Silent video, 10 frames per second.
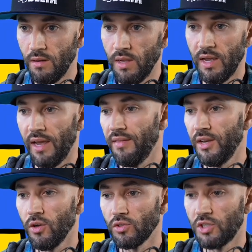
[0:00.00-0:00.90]
and then
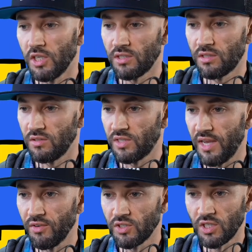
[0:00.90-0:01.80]
you'll just save
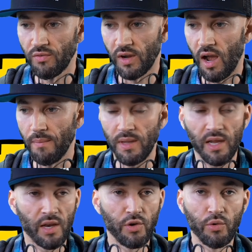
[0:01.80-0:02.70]
yourself a copy,
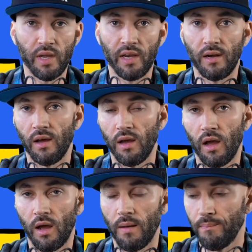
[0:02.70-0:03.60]
and you can
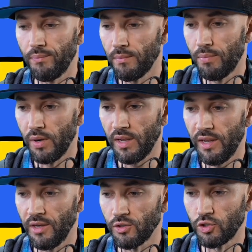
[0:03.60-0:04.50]
put it
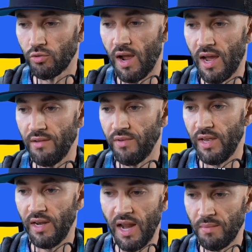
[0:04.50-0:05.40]
in your drive
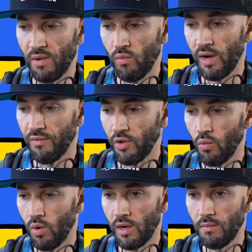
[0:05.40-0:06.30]
and name it whatever you
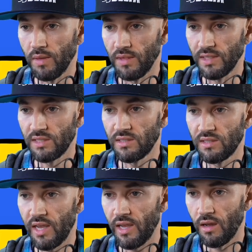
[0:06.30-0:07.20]
want. But this is
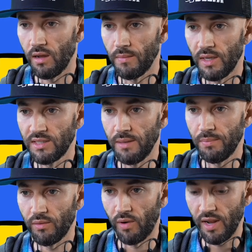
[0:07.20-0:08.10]
a
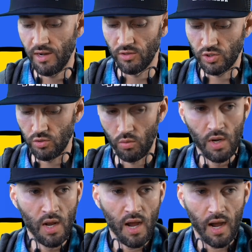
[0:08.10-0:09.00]
template right here, so
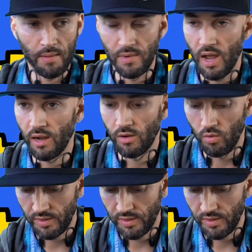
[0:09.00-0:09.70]
I'm not going